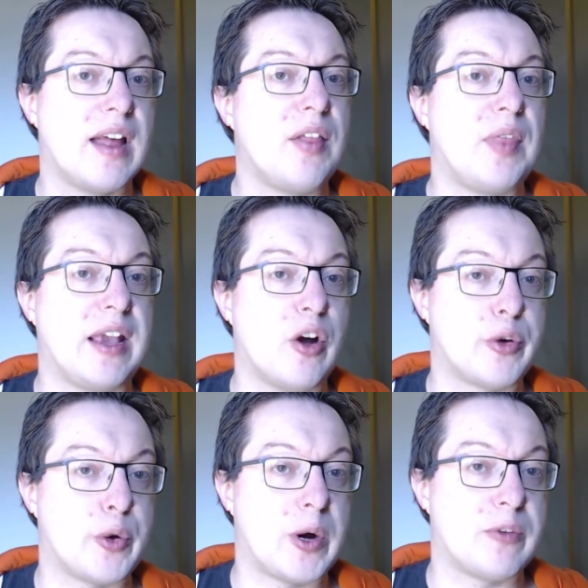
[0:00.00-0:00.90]
They go
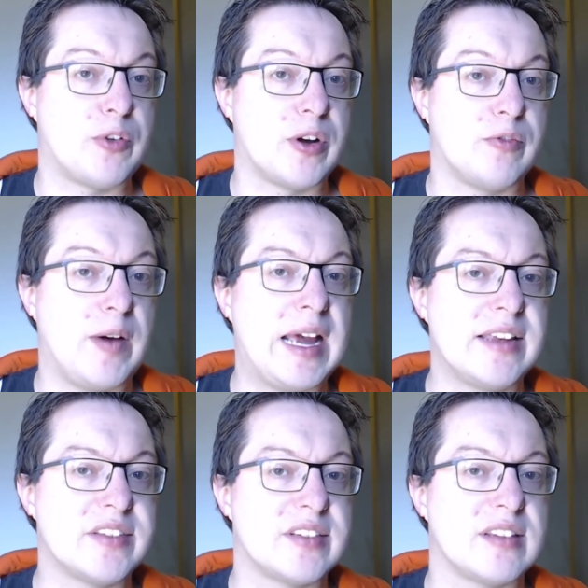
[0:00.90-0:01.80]
to her for
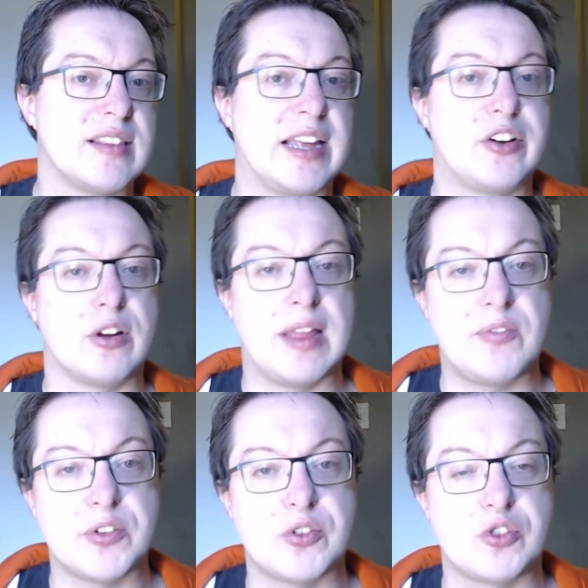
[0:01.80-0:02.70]
advice, lend her
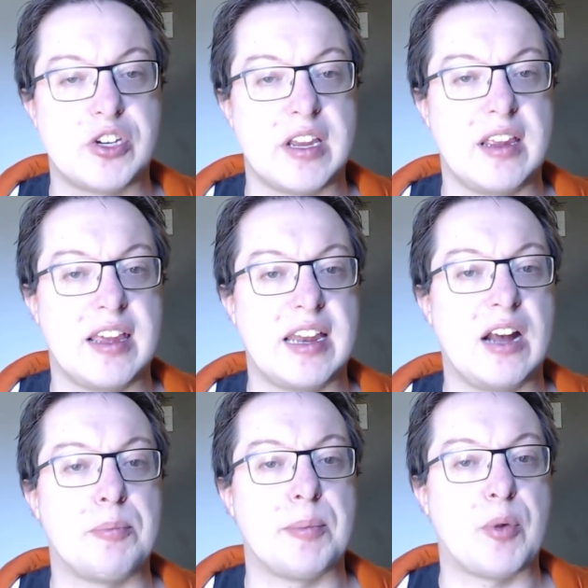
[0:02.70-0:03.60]
levels so she can
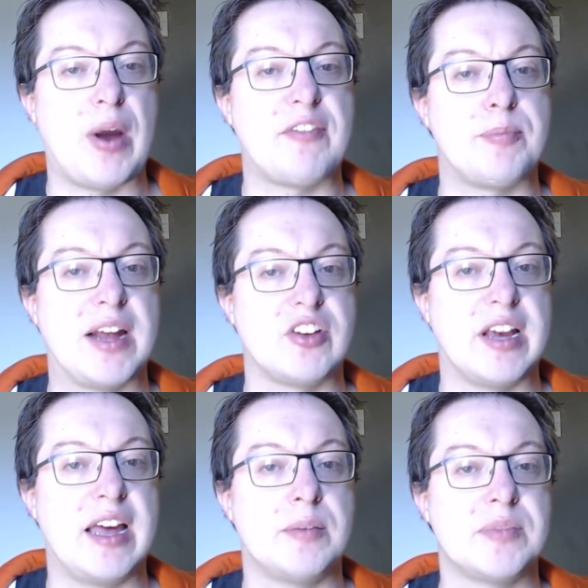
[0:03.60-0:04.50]
help them craft magic
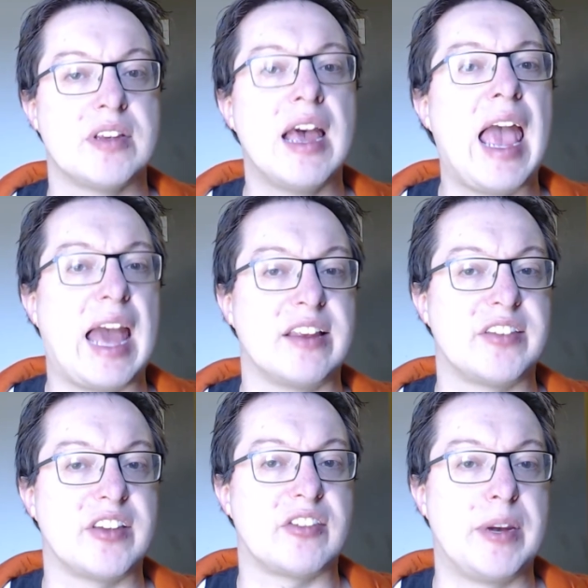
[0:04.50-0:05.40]
items, and
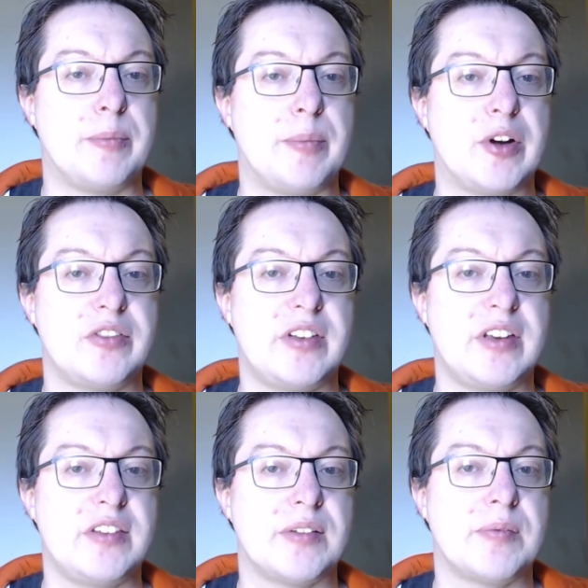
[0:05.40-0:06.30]
assist them in
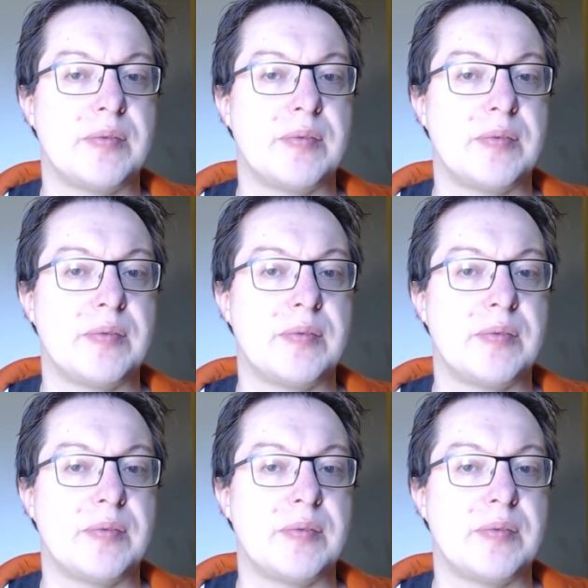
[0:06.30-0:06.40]
emergencies.